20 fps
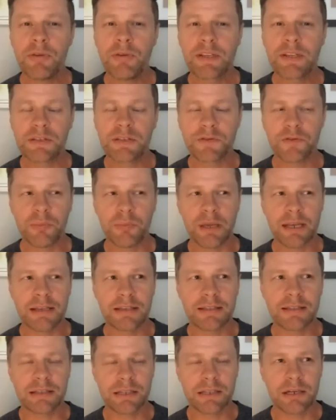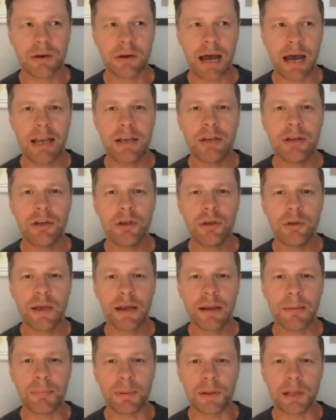reasons for me is, I knew
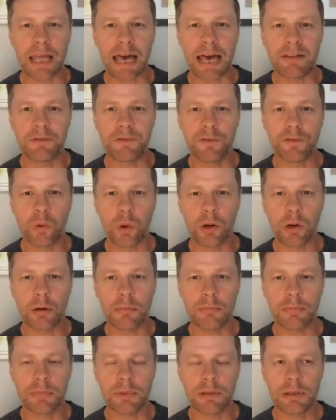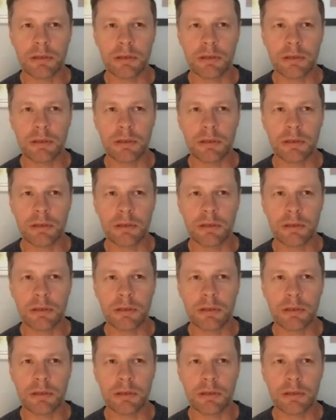that a platform